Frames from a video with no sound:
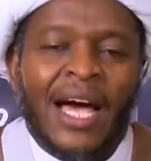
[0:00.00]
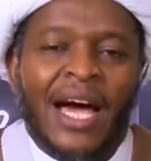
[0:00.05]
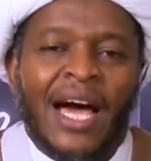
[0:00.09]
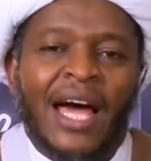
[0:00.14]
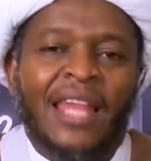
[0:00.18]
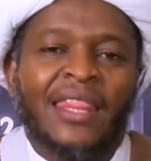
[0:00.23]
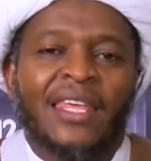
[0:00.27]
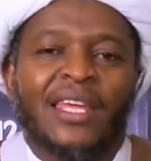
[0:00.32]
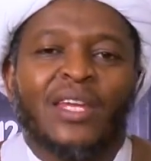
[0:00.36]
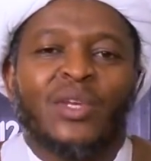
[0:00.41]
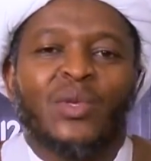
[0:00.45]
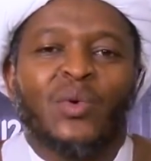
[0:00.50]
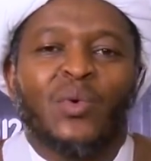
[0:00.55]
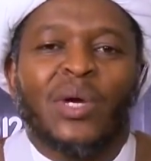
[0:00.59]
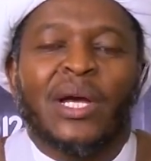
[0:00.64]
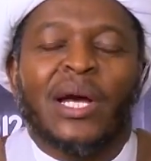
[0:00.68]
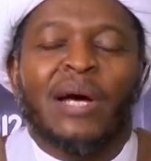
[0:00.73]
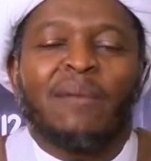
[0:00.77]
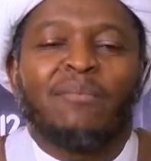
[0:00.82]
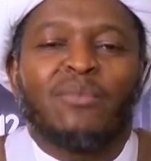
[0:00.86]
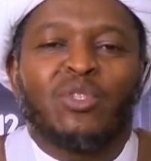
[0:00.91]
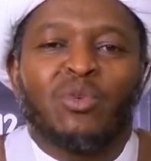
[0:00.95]
And then you
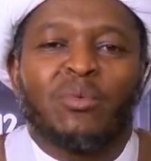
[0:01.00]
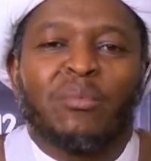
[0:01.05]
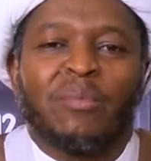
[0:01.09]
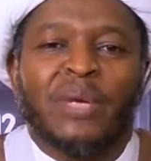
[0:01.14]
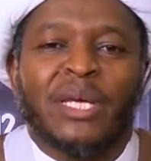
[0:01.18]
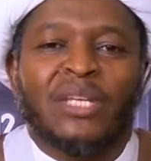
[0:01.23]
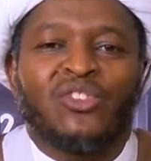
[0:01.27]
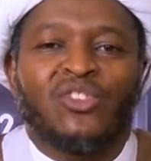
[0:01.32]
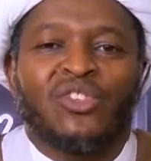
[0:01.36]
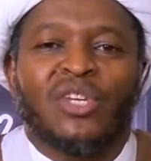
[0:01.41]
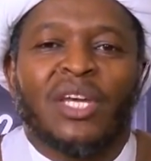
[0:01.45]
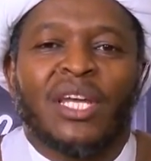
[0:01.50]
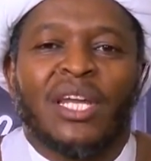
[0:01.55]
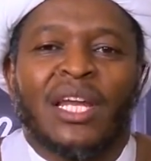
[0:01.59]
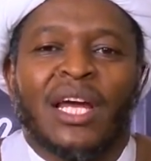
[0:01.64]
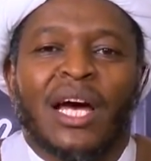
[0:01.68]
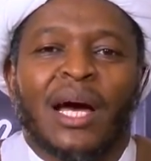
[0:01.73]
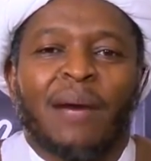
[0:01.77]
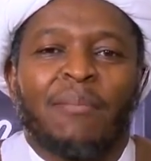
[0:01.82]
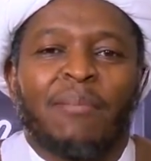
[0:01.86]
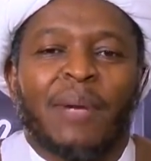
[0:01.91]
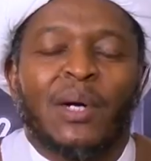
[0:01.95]
come to mention
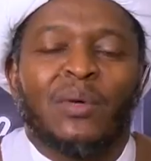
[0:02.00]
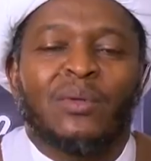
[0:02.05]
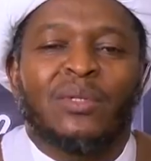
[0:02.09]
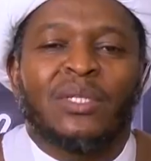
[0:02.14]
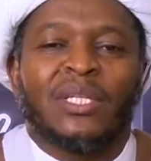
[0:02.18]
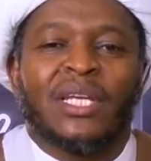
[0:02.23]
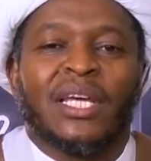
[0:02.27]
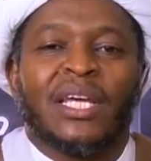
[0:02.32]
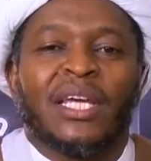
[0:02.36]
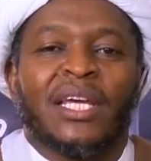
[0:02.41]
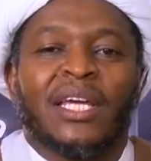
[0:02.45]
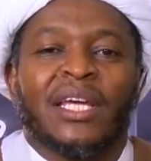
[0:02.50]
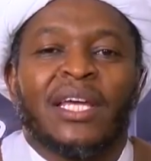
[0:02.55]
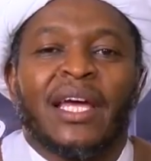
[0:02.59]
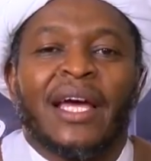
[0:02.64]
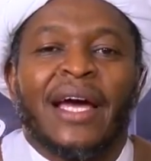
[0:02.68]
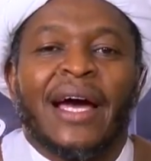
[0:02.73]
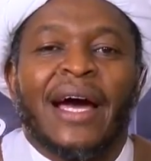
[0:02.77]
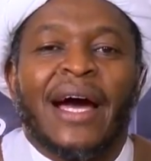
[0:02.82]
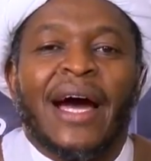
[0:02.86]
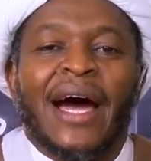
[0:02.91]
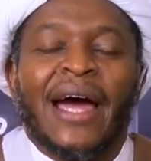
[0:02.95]
about the
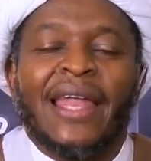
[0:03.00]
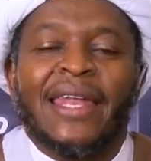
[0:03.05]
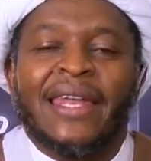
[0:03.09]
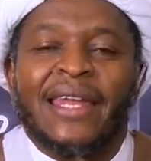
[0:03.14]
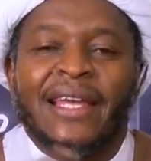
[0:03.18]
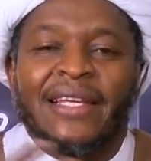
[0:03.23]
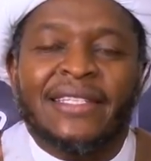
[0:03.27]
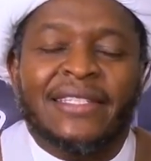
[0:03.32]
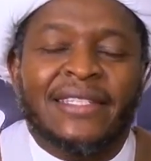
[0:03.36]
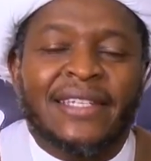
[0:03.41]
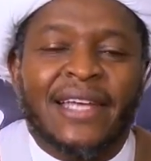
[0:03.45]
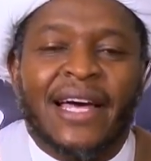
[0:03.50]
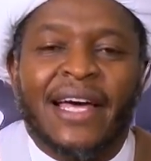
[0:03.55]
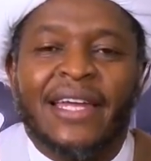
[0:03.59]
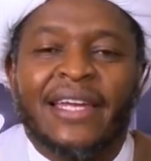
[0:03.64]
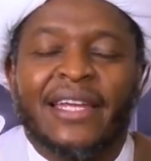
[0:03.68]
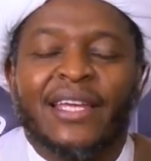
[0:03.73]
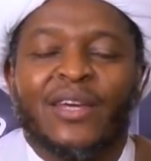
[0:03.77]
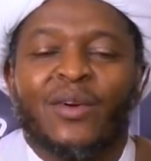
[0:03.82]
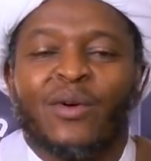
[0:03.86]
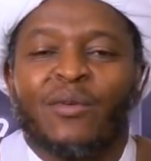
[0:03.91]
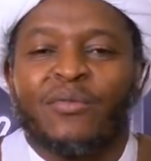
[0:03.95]

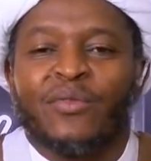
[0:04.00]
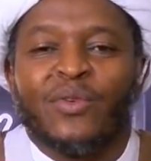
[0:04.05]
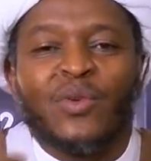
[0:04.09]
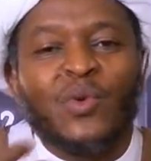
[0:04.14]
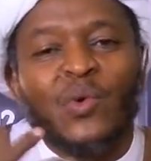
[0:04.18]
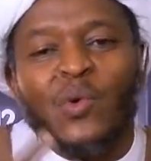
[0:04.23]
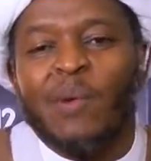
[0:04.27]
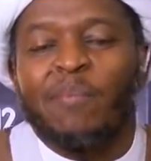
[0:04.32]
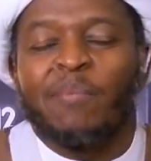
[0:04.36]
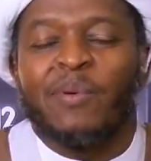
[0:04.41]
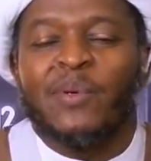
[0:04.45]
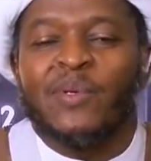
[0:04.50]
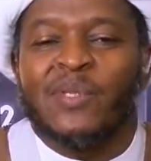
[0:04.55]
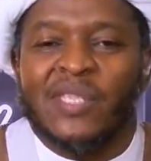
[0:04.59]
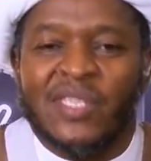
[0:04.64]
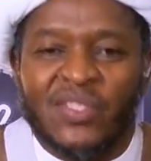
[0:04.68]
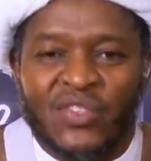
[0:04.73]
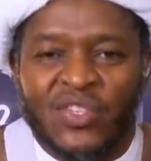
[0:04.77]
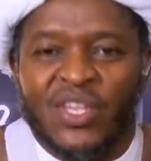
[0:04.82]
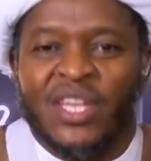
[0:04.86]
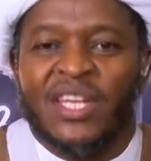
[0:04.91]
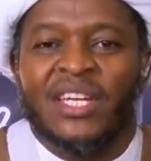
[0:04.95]
understanding of your
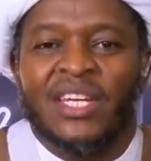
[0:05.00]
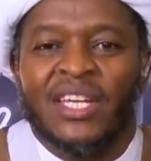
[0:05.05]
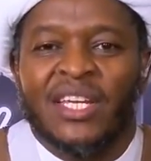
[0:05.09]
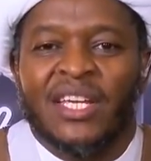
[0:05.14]
position.